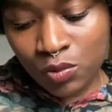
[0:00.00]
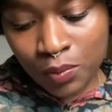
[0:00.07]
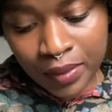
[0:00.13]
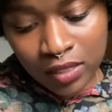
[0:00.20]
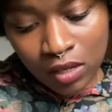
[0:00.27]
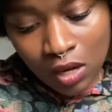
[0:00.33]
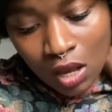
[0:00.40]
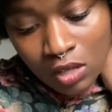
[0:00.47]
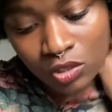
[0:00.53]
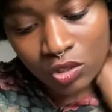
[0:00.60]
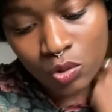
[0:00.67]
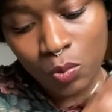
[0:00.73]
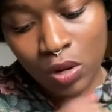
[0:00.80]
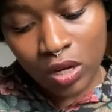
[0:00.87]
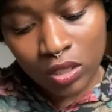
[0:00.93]
will be the
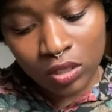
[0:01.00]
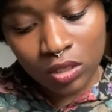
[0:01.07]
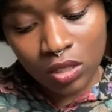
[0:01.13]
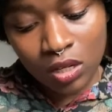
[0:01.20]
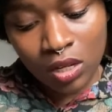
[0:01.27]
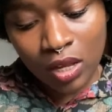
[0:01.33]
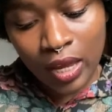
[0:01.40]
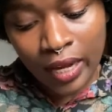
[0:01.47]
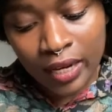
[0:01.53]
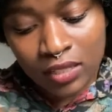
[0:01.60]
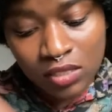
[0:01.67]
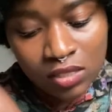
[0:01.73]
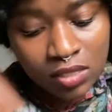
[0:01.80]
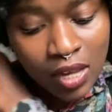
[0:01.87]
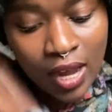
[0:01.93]
last one, and
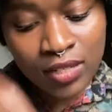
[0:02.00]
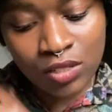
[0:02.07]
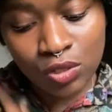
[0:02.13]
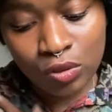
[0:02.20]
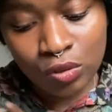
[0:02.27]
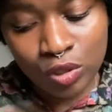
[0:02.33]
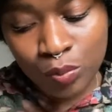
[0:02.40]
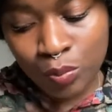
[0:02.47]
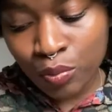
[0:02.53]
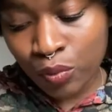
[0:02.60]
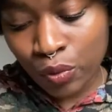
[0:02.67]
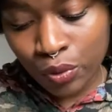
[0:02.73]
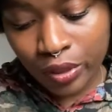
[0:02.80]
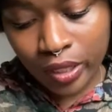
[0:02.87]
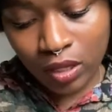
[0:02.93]
it's titled
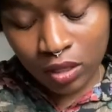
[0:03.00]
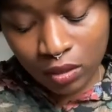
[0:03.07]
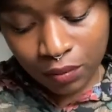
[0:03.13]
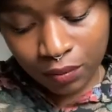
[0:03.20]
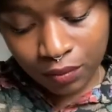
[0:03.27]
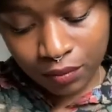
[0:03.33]
Boy.